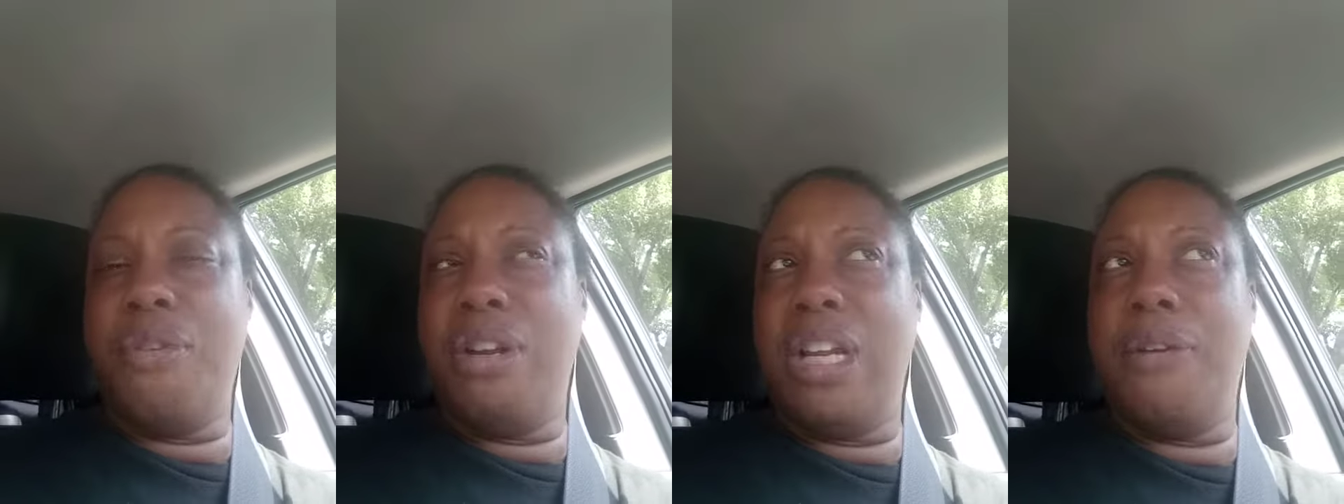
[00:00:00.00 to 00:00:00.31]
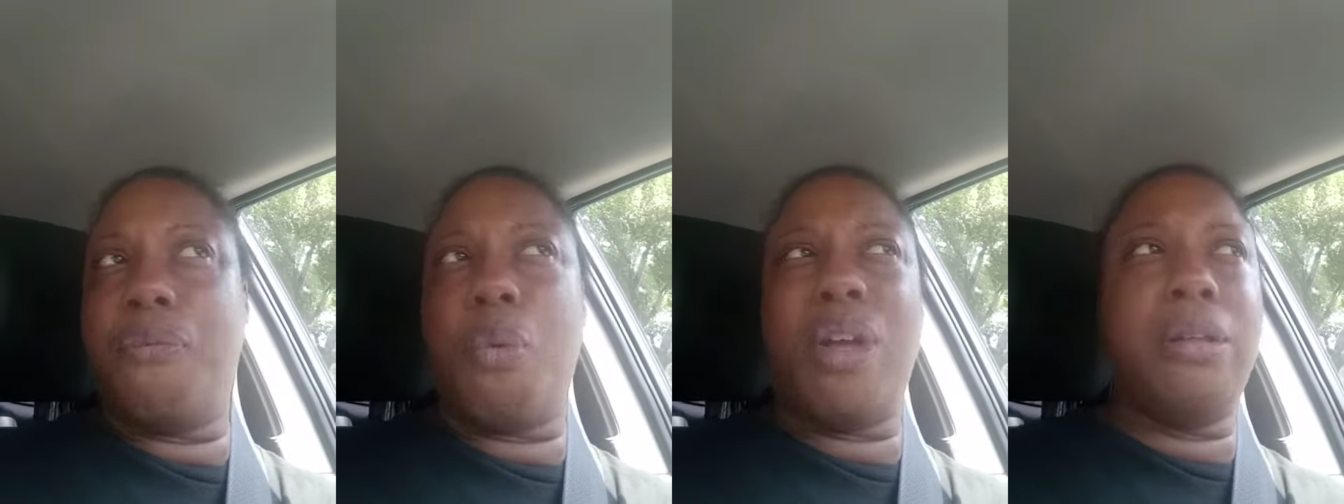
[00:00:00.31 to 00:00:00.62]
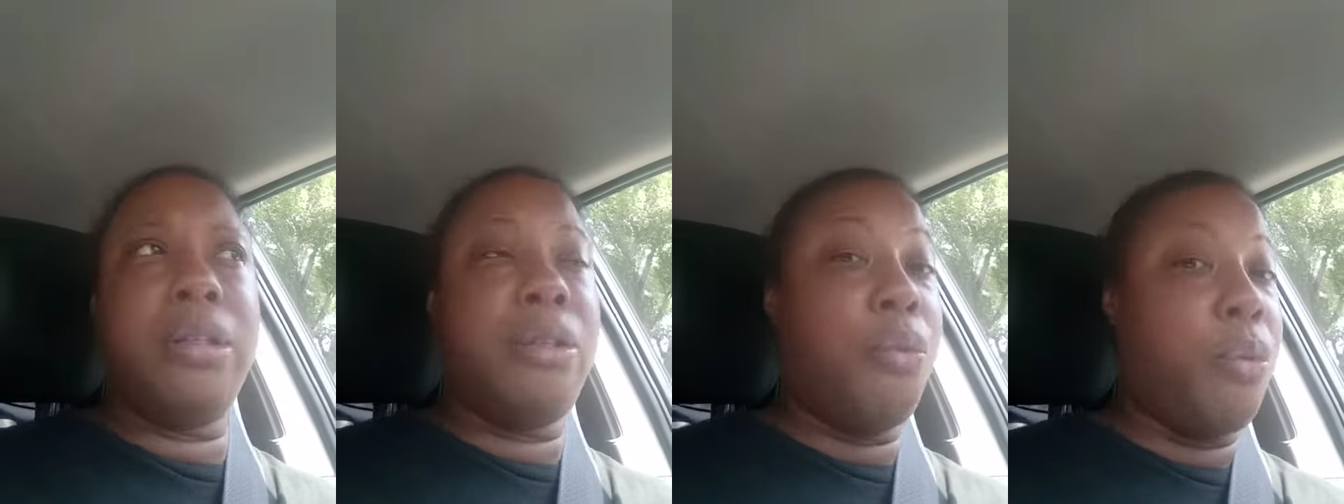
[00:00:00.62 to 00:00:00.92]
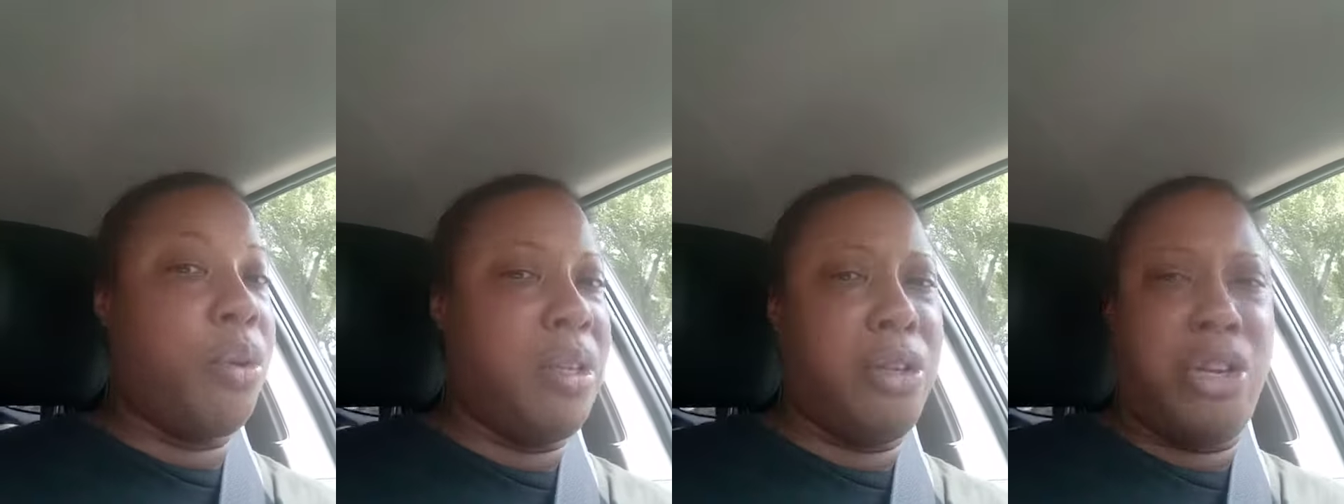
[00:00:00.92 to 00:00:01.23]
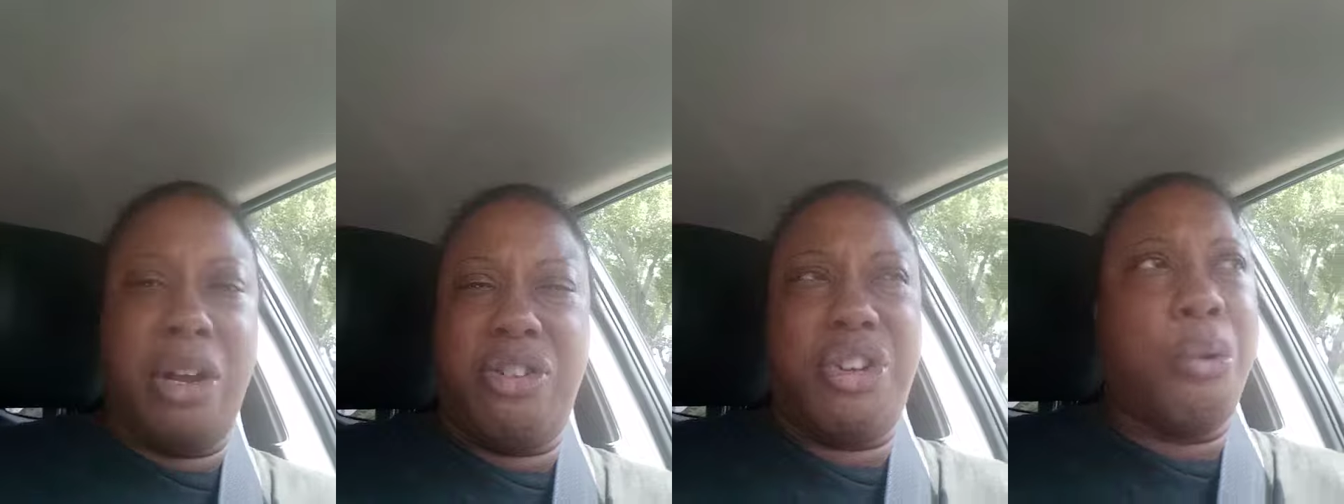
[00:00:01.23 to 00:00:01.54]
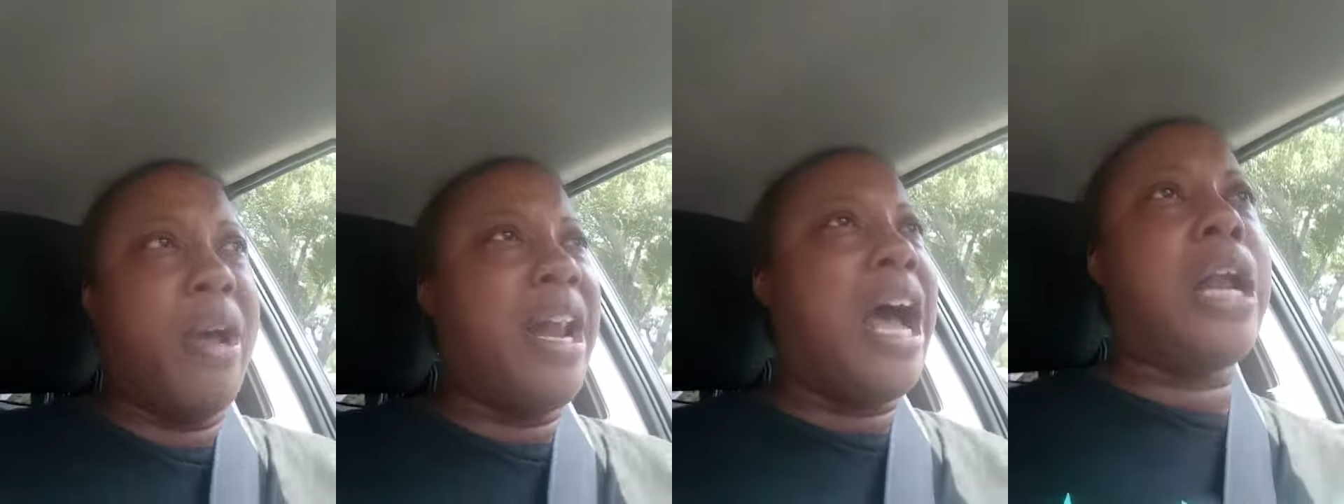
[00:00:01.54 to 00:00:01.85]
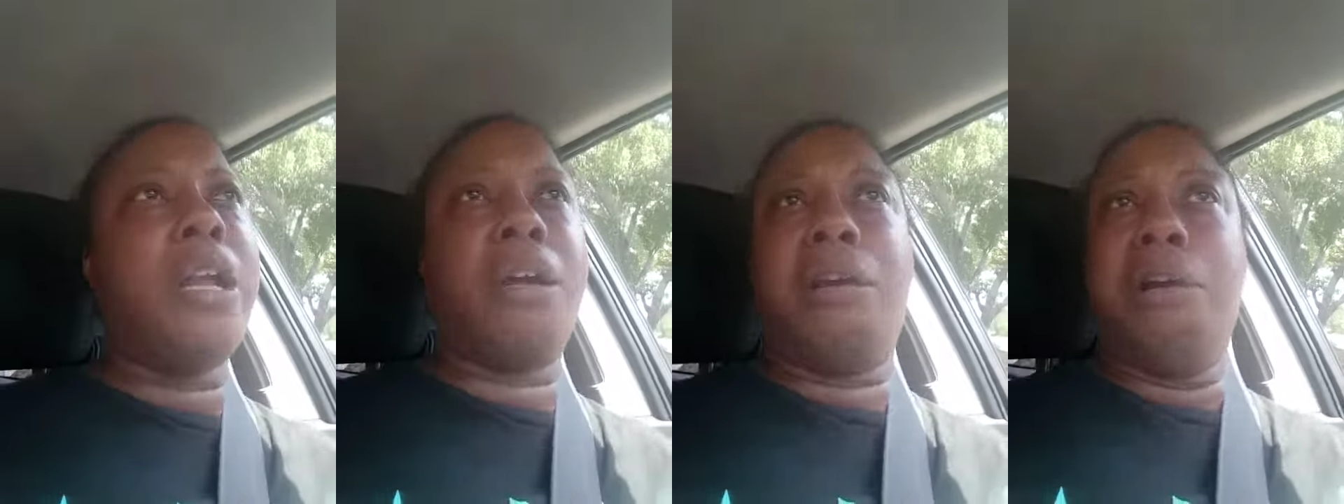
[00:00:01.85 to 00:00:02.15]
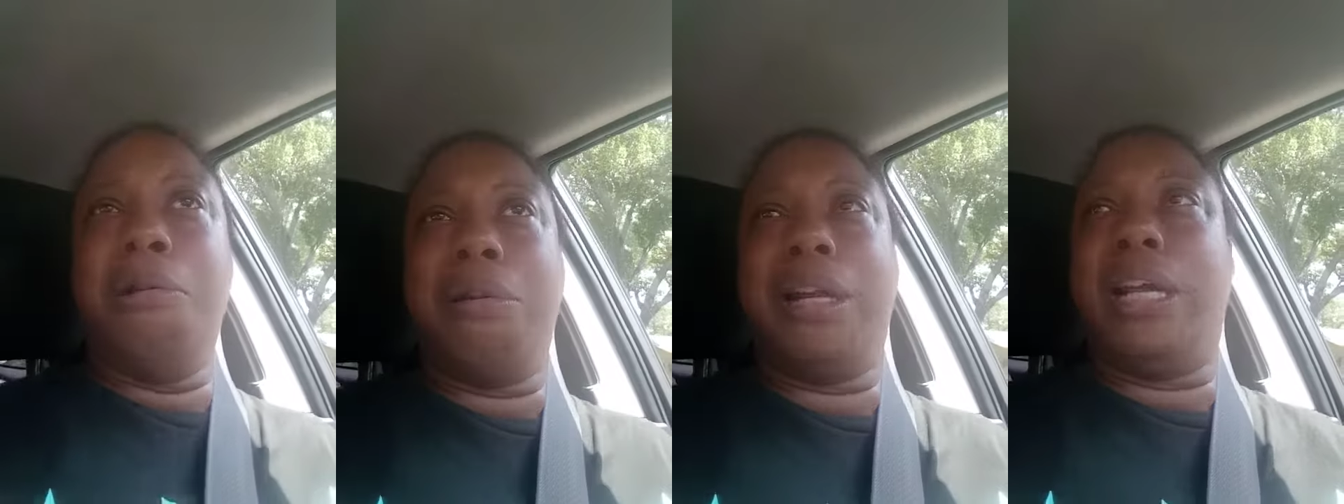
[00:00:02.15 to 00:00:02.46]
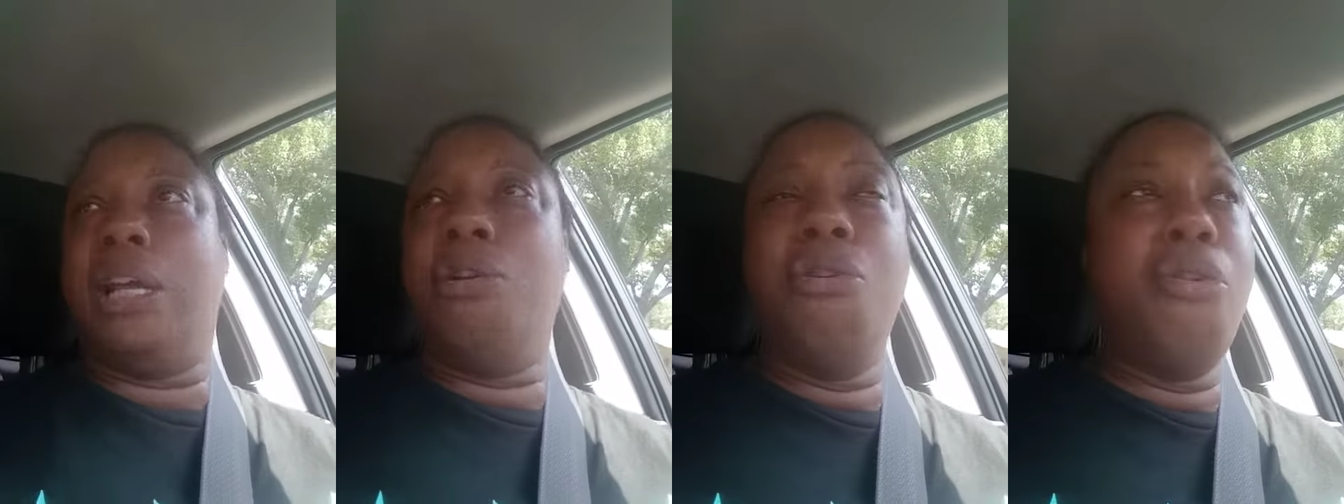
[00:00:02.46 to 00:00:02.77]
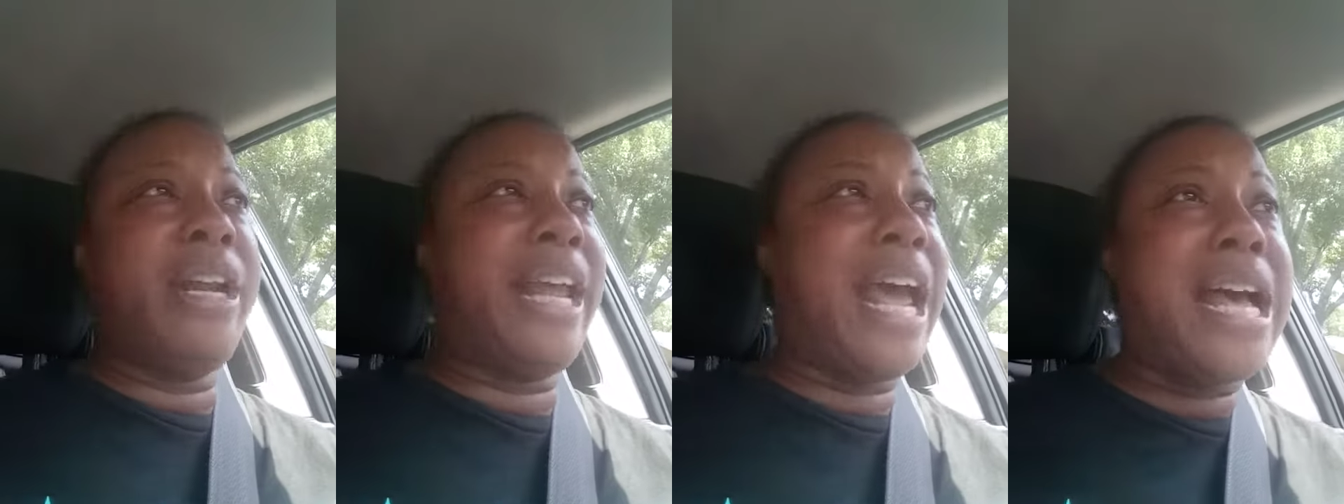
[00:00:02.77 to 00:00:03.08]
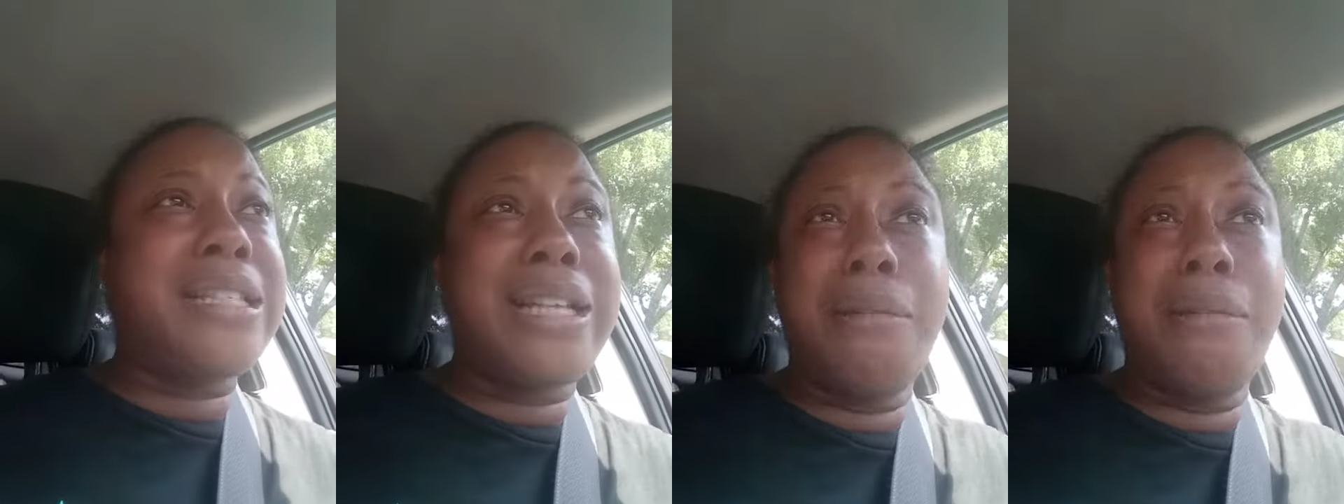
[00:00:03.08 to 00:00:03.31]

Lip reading: You live, what, you're doing all the googly and oogly eyes?